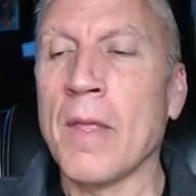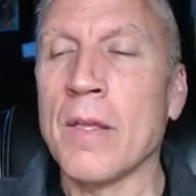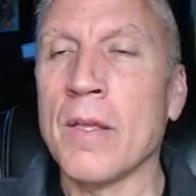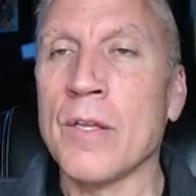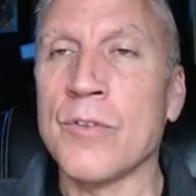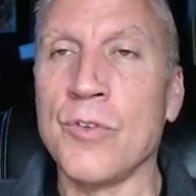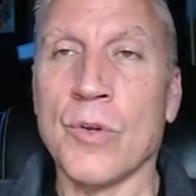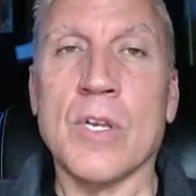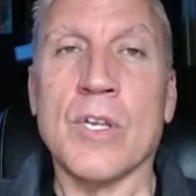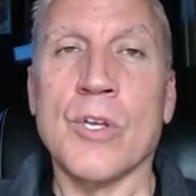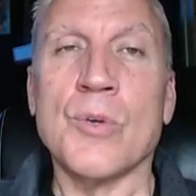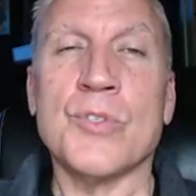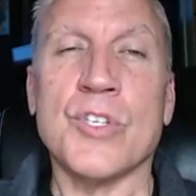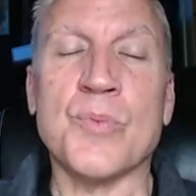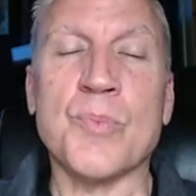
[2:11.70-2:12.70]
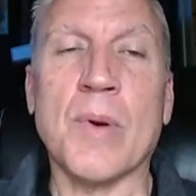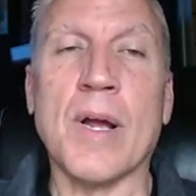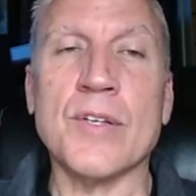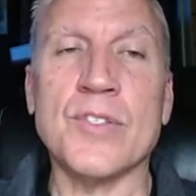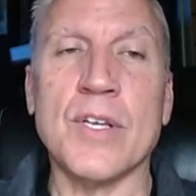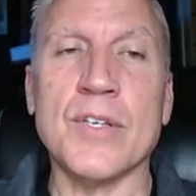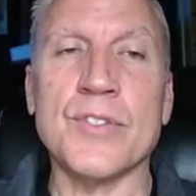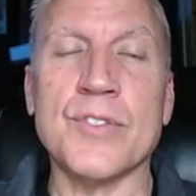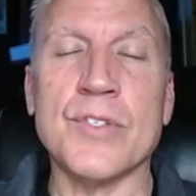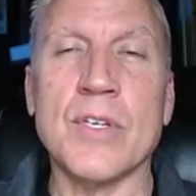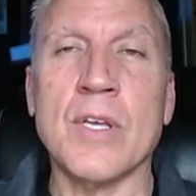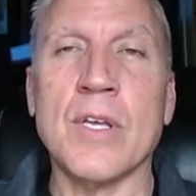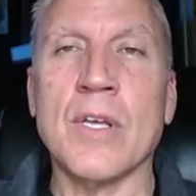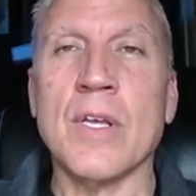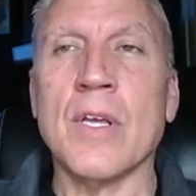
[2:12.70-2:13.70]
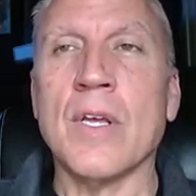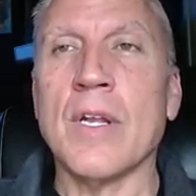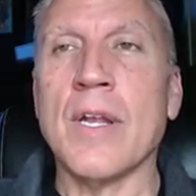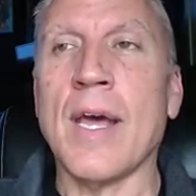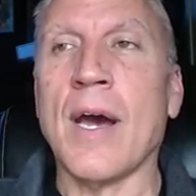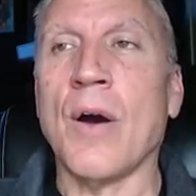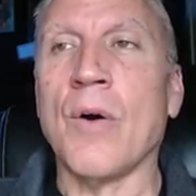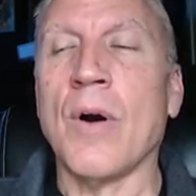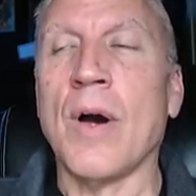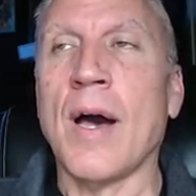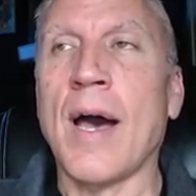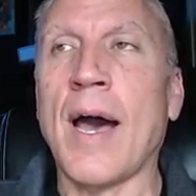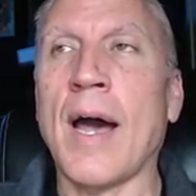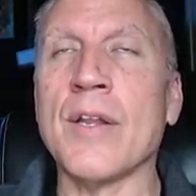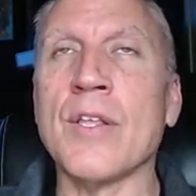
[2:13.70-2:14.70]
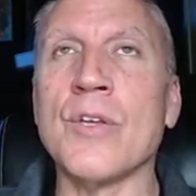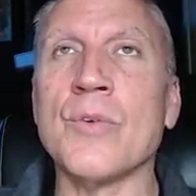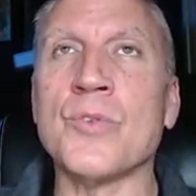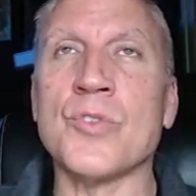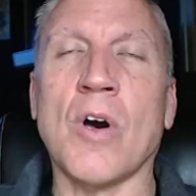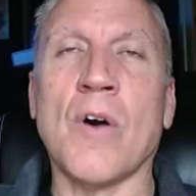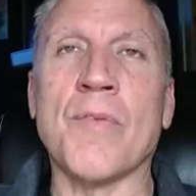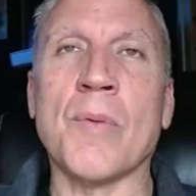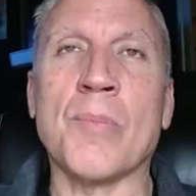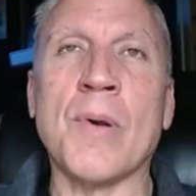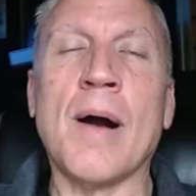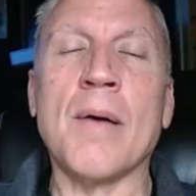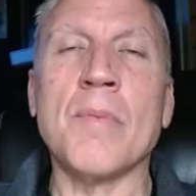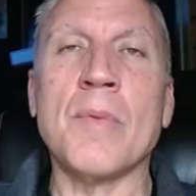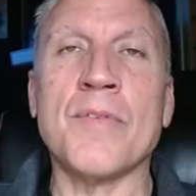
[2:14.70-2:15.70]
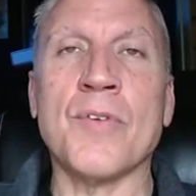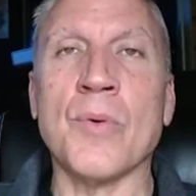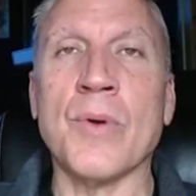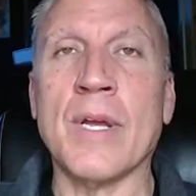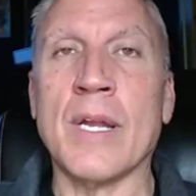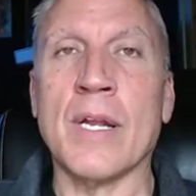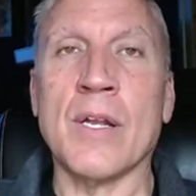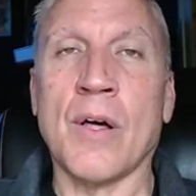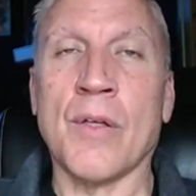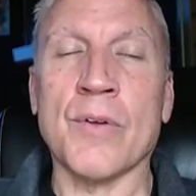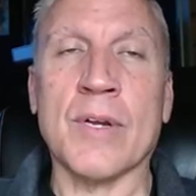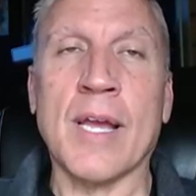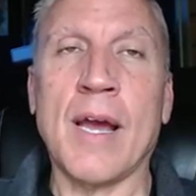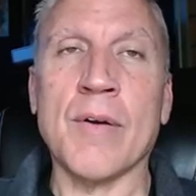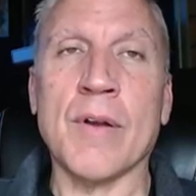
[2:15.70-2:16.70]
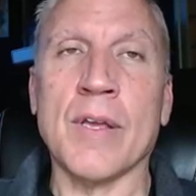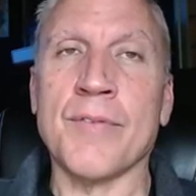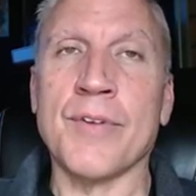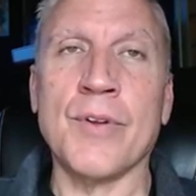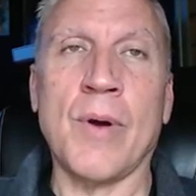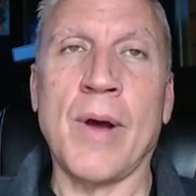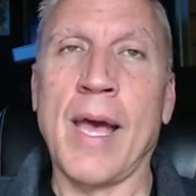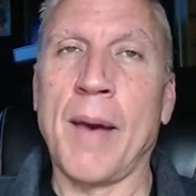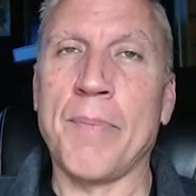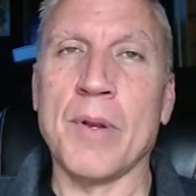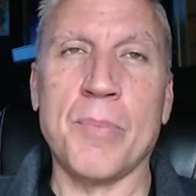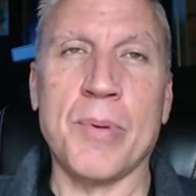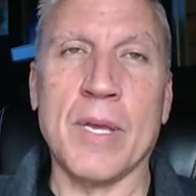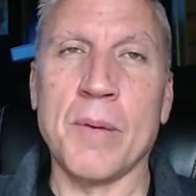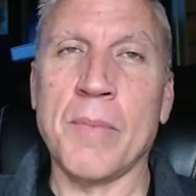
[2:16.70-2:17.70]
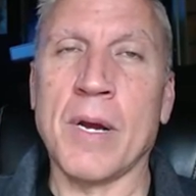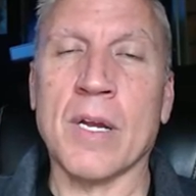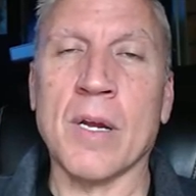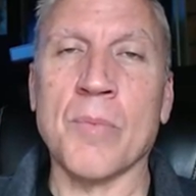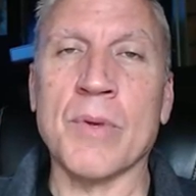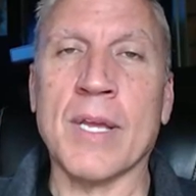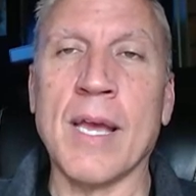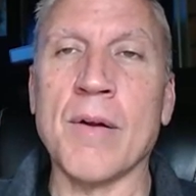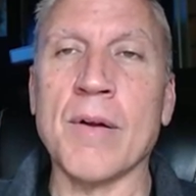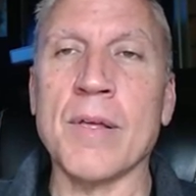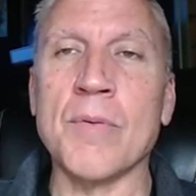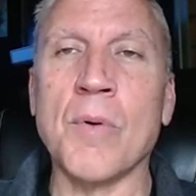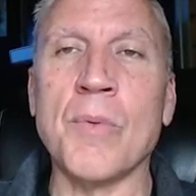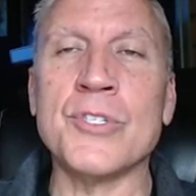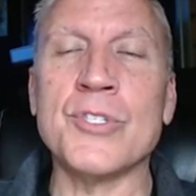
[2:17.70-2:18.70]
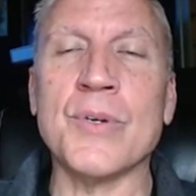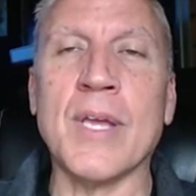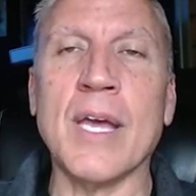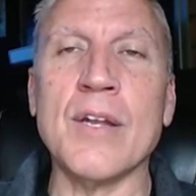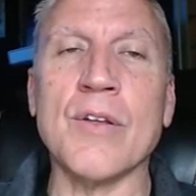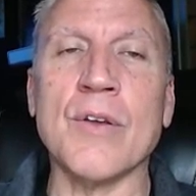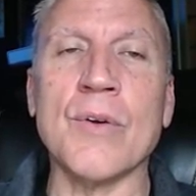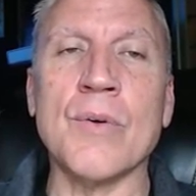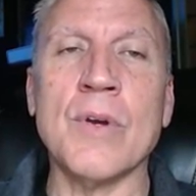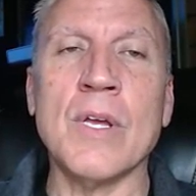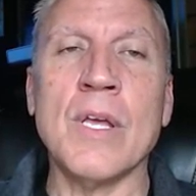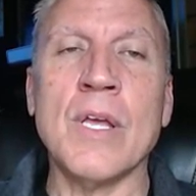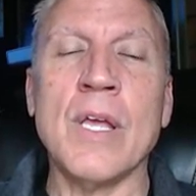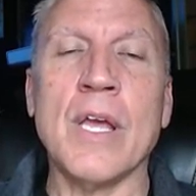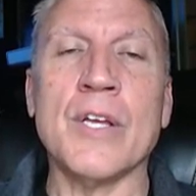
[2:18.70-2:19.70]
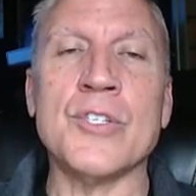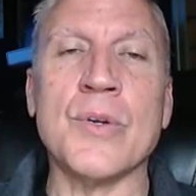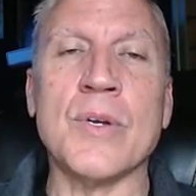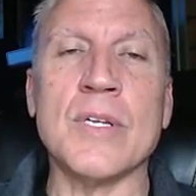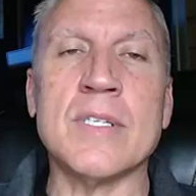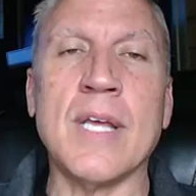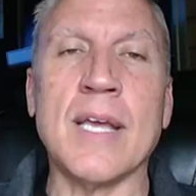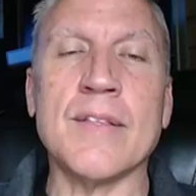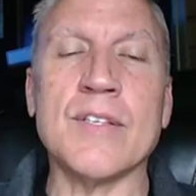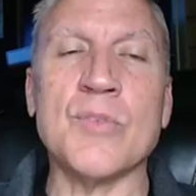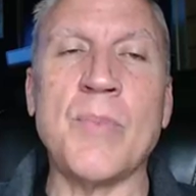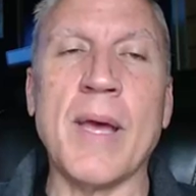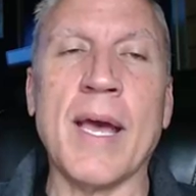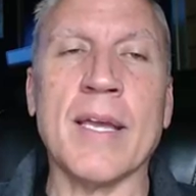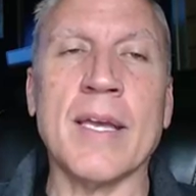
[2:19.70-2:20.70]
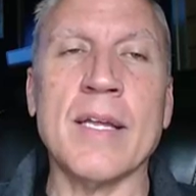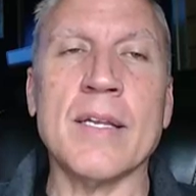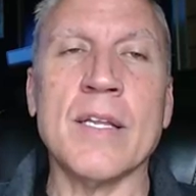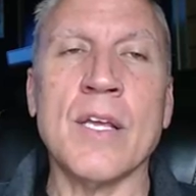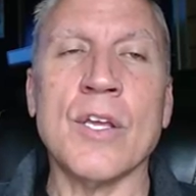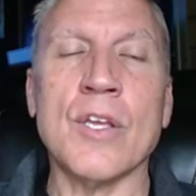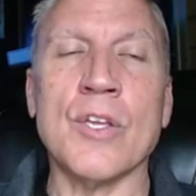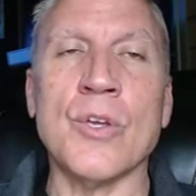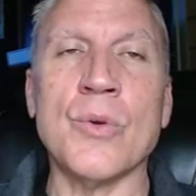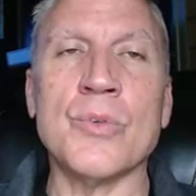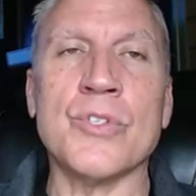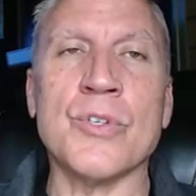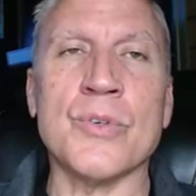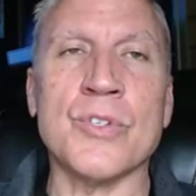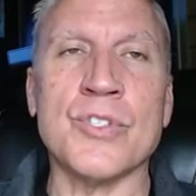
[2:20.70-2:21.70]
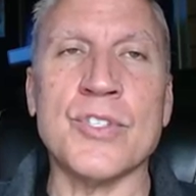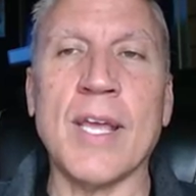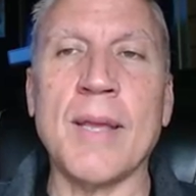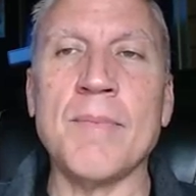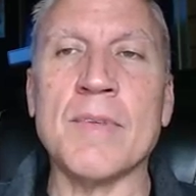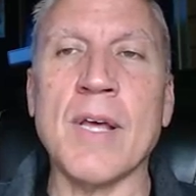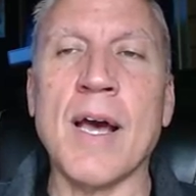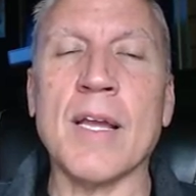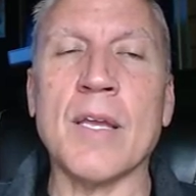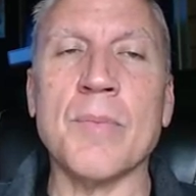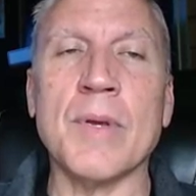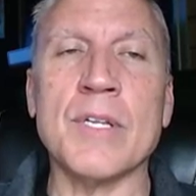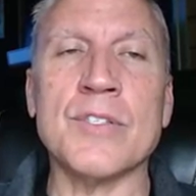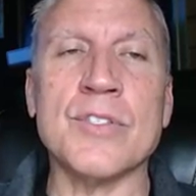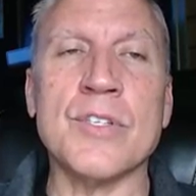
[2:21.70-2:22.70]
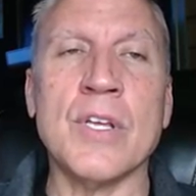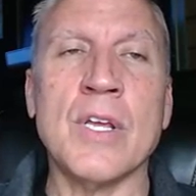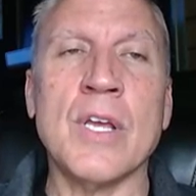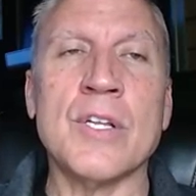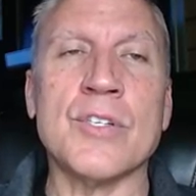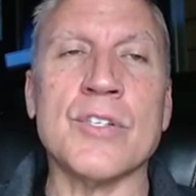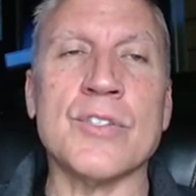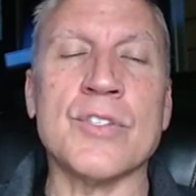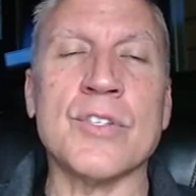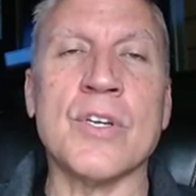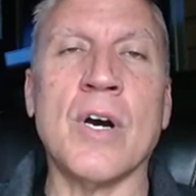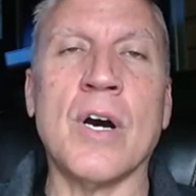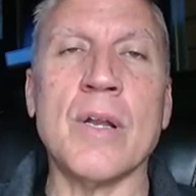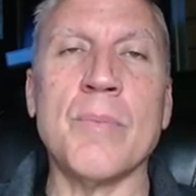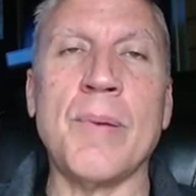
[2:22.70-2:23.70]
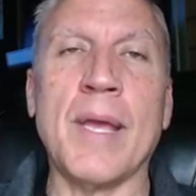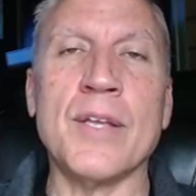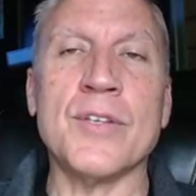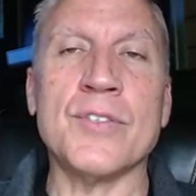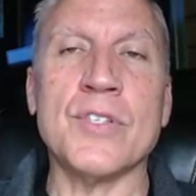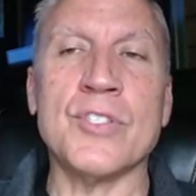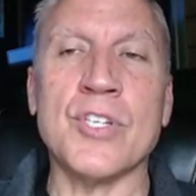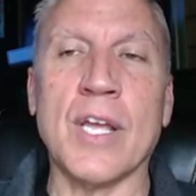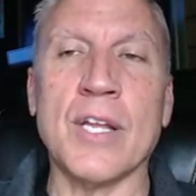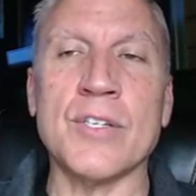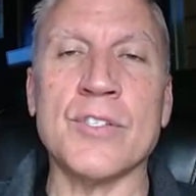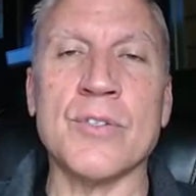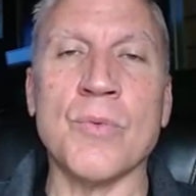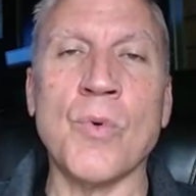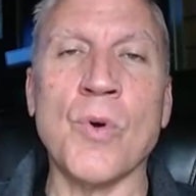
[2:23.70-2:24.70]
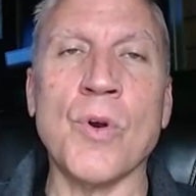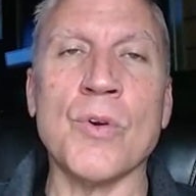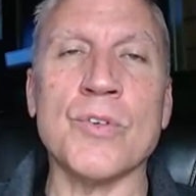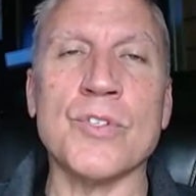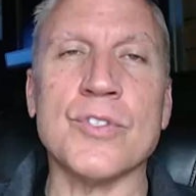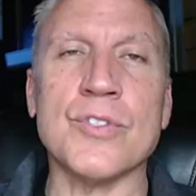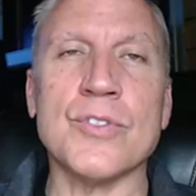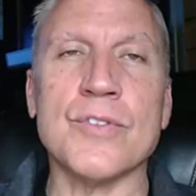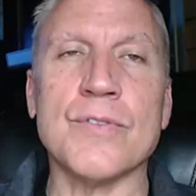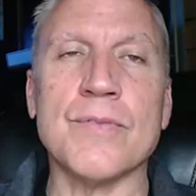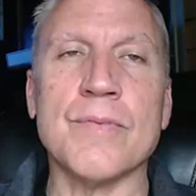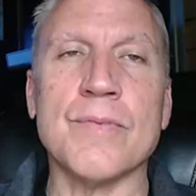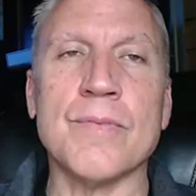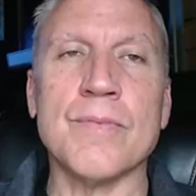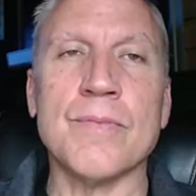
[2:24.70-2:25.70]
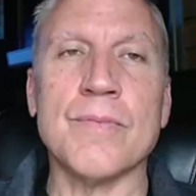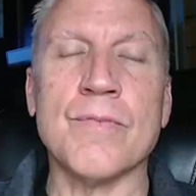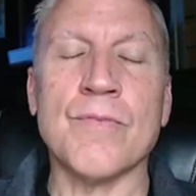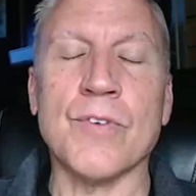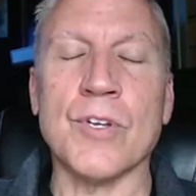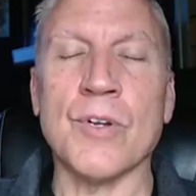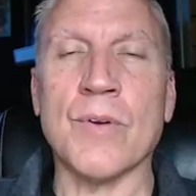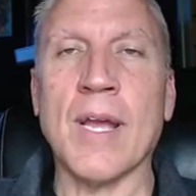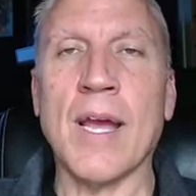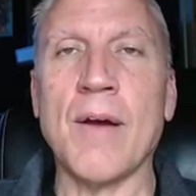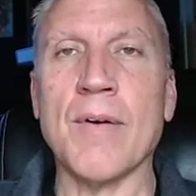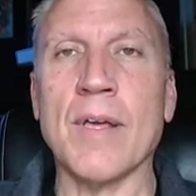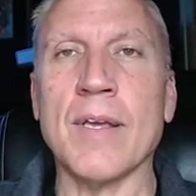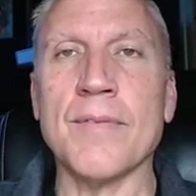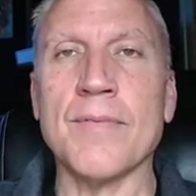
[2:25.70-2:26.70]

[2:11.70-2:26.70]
So you can use this process. Now, how do you solve the problem if you're in another county? If you don't happen to be in Montgomery County, well, what you can do is you can take this packet, use their same documents, just cut and paste and change the words for your county.